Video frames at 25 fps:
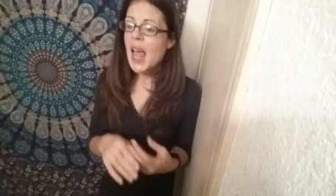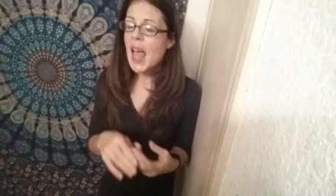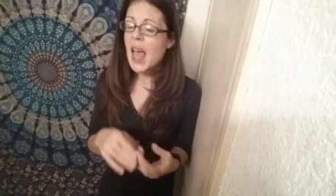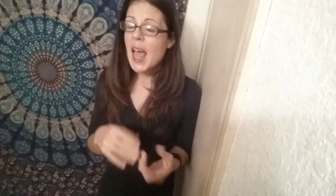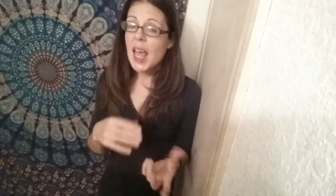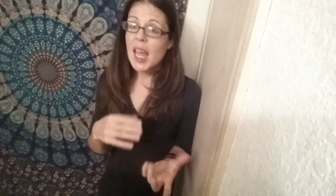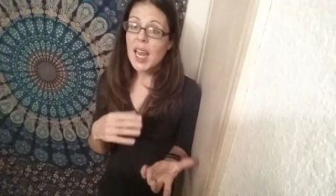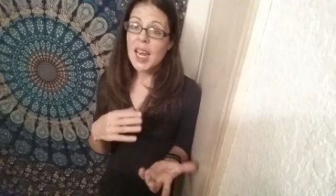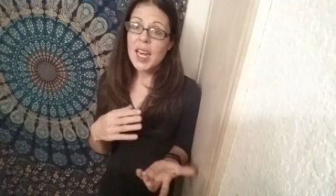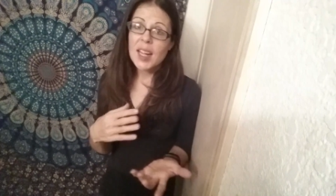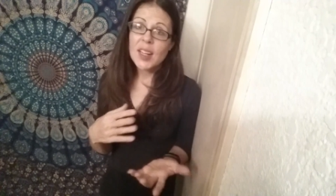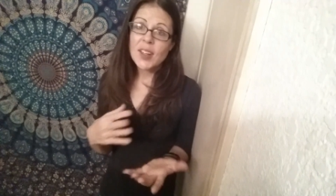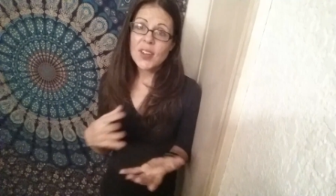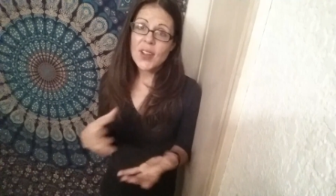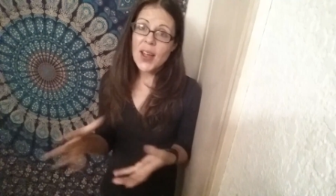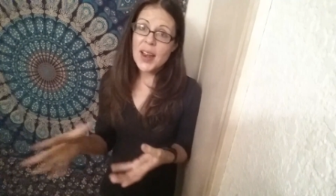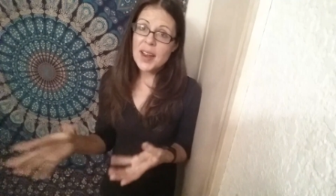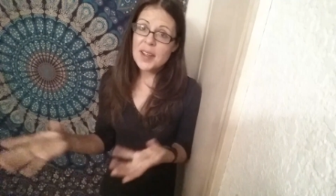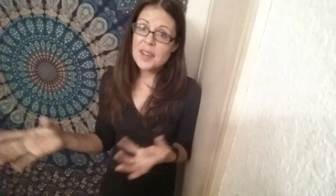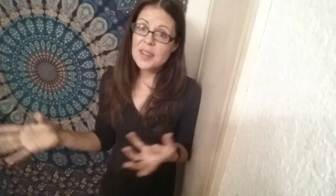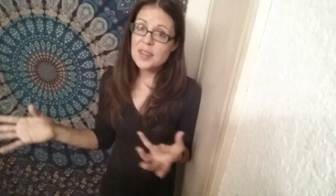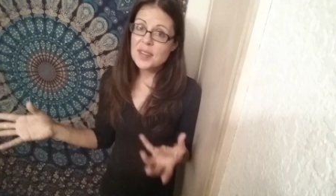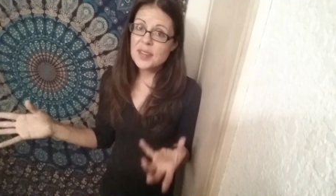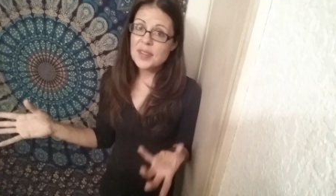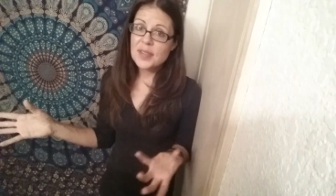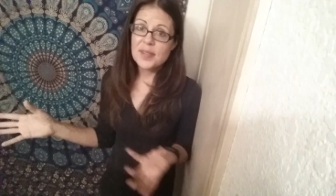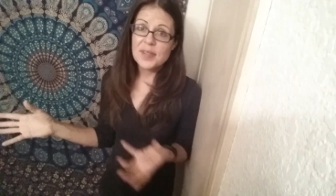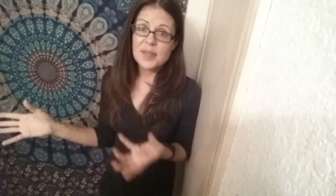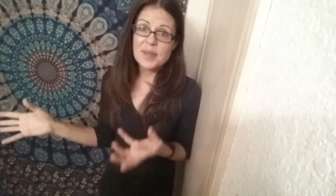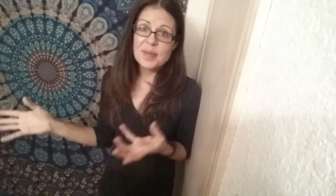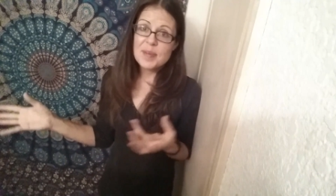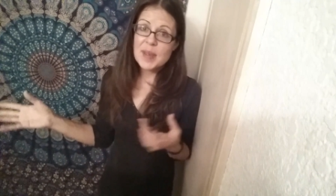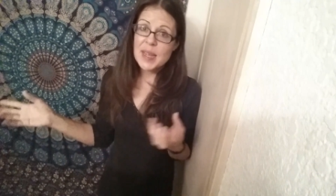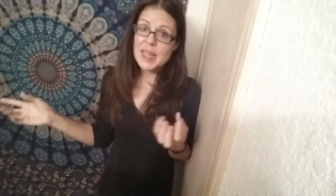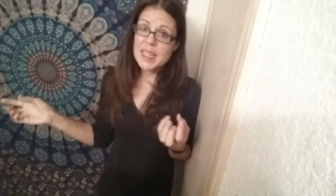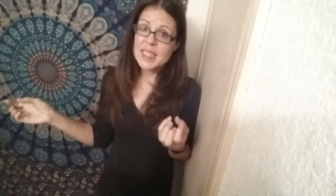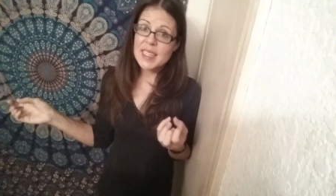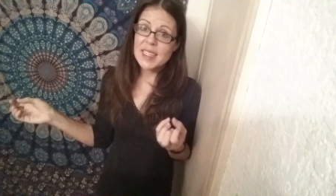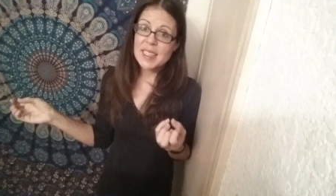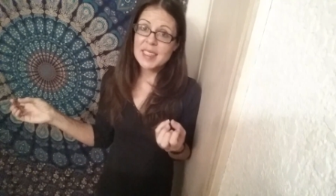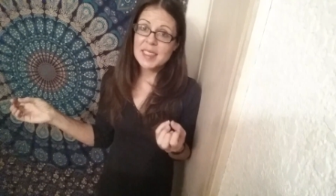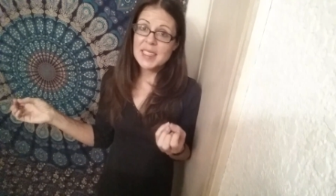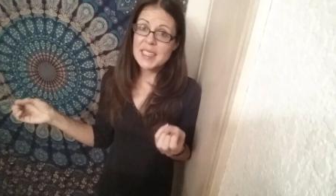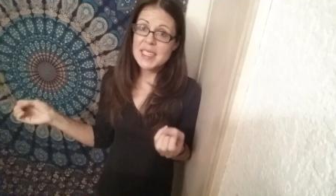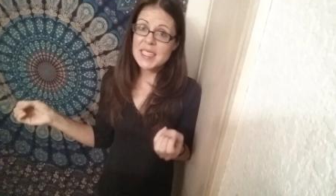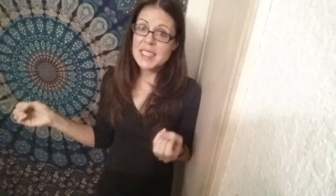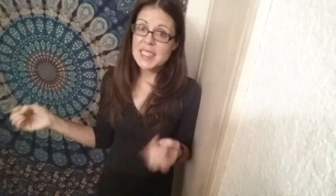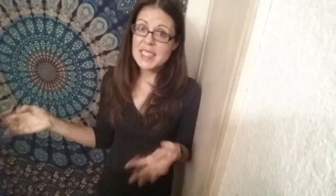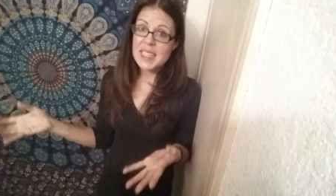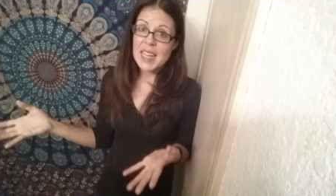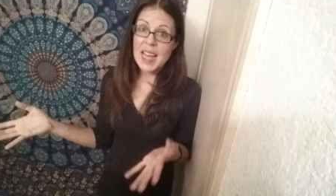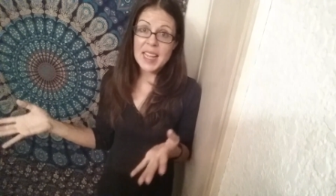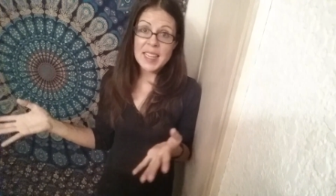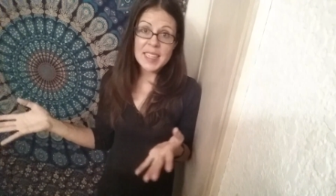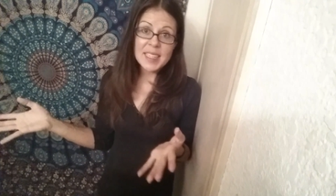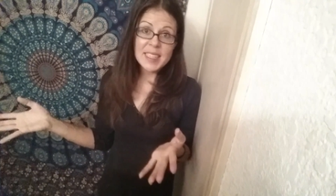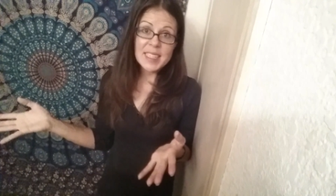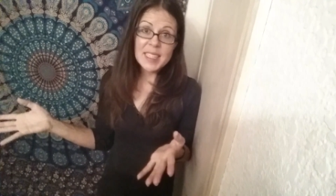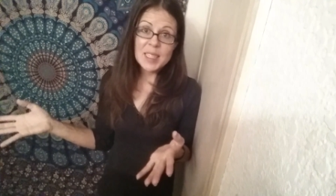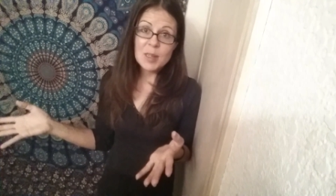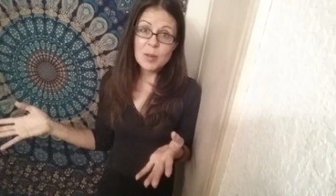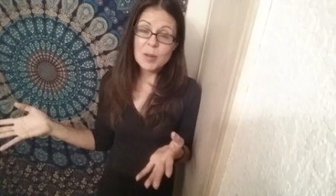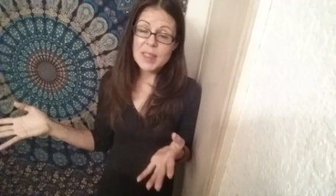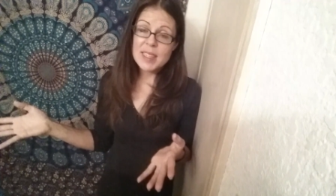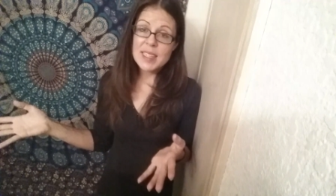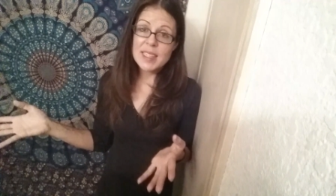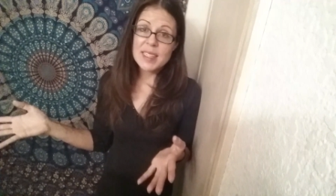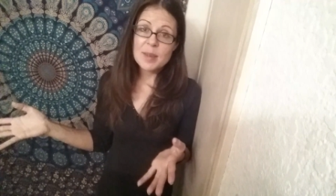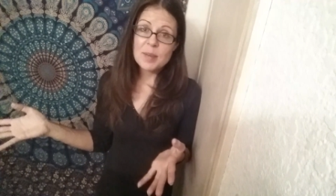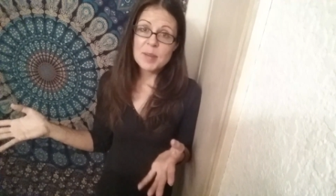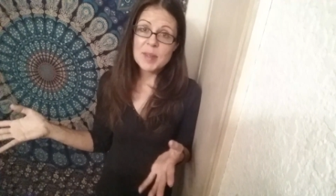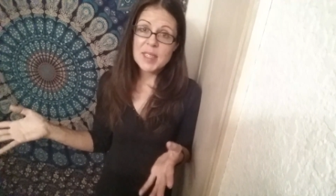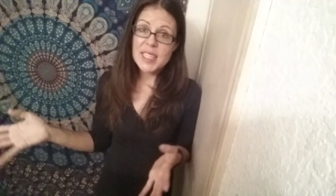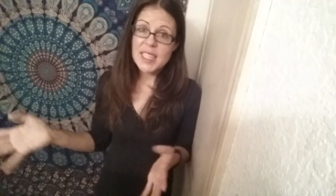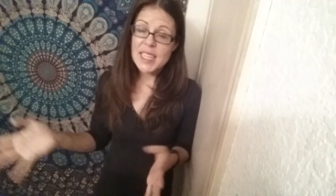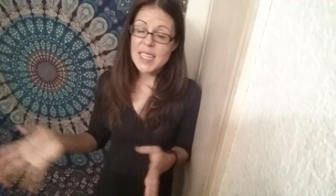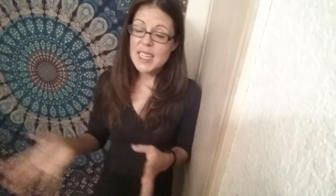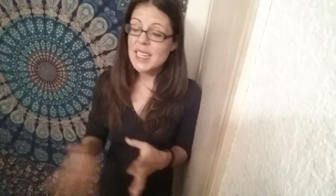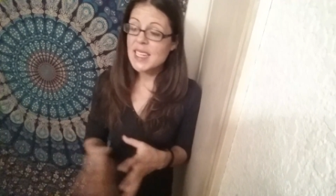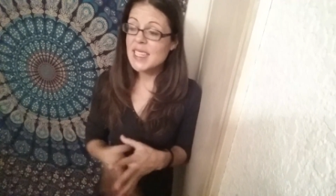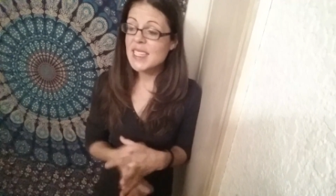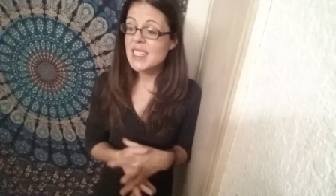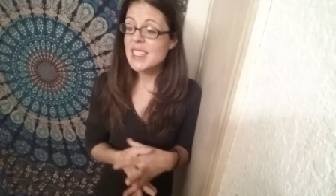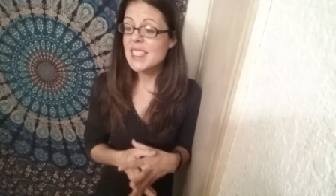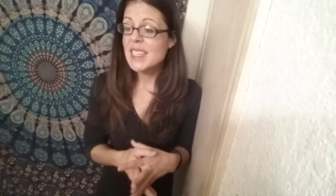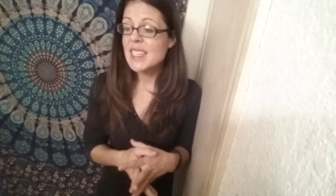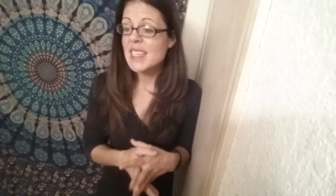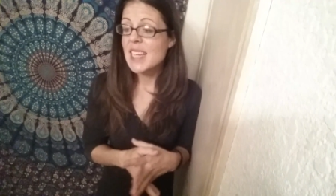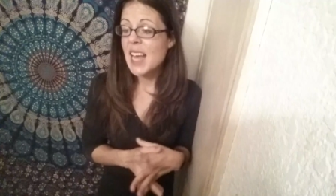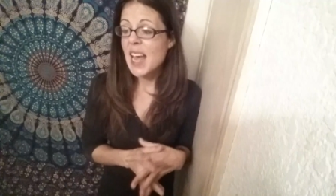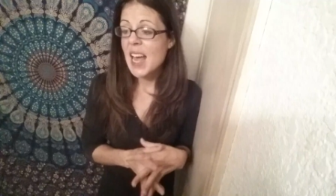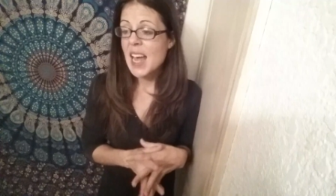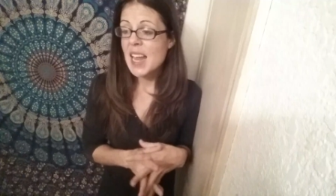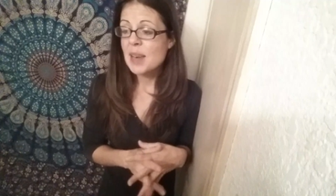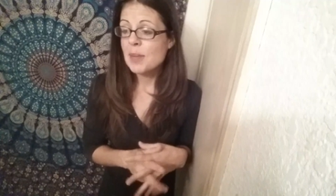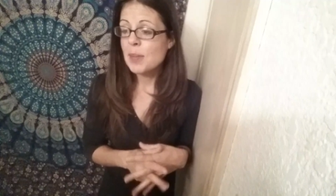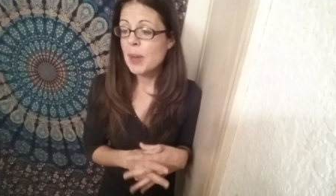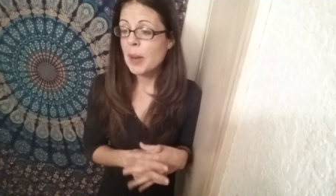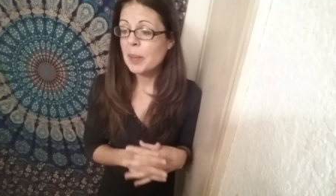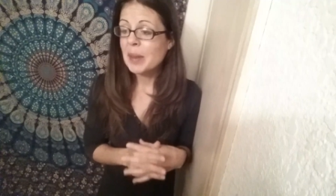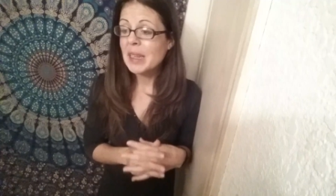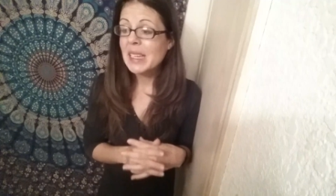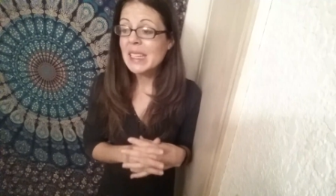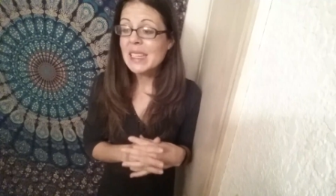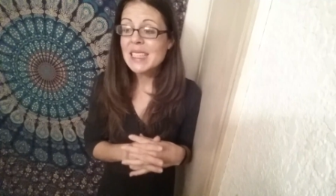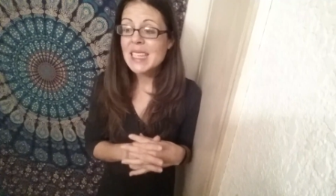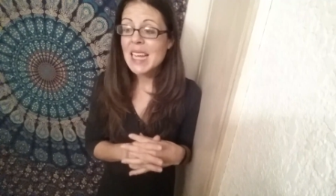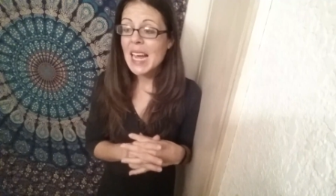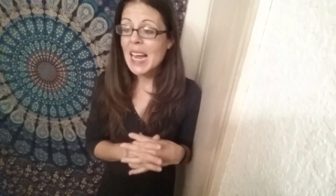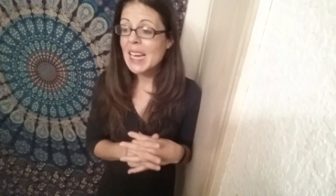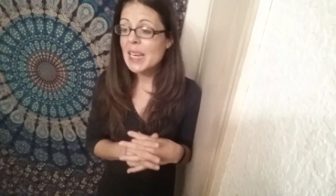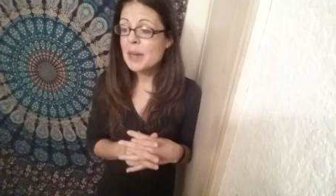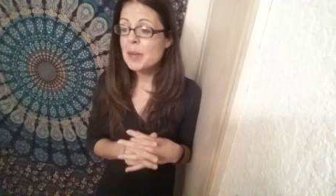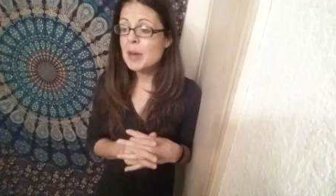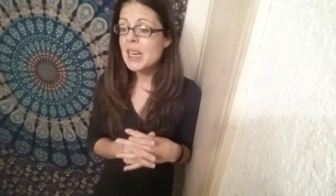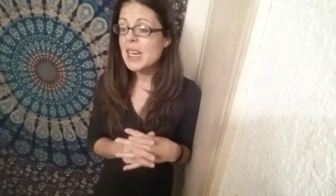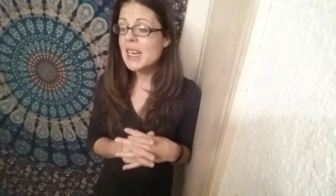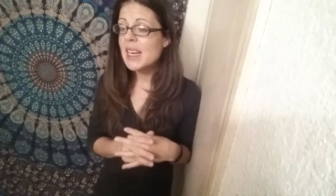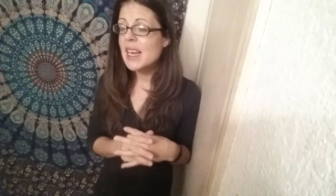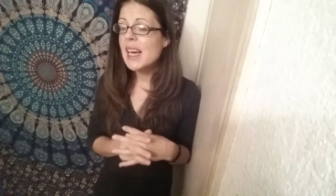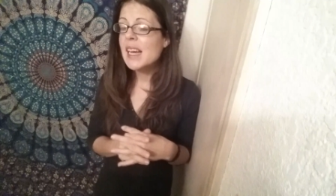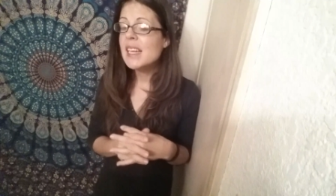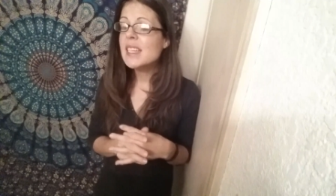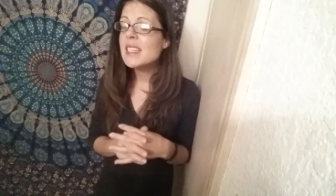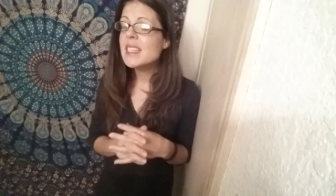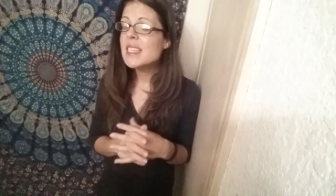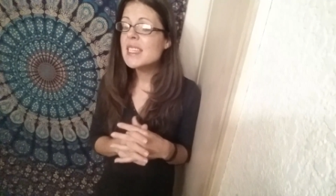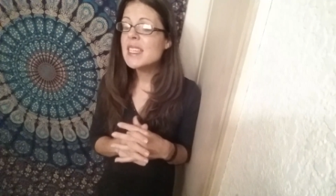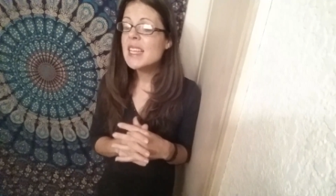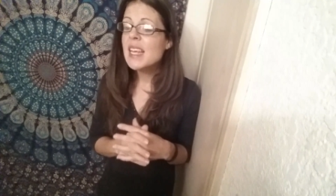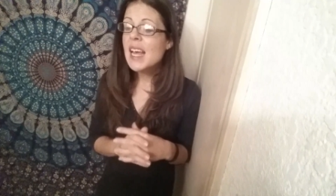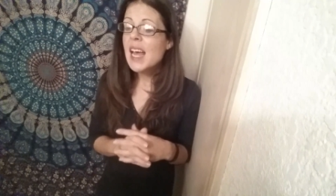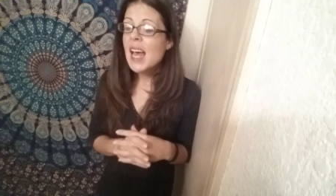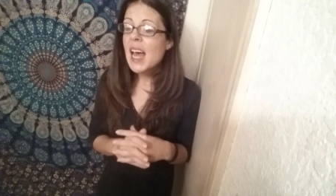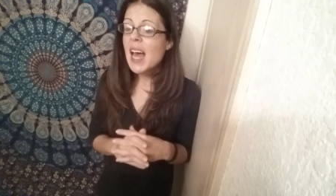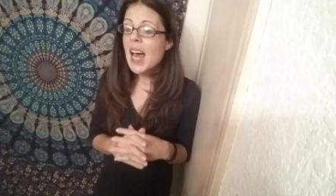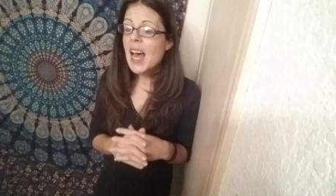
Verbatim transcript: and a lot of basically salads with some seeds and maybe a tiny bit of nuts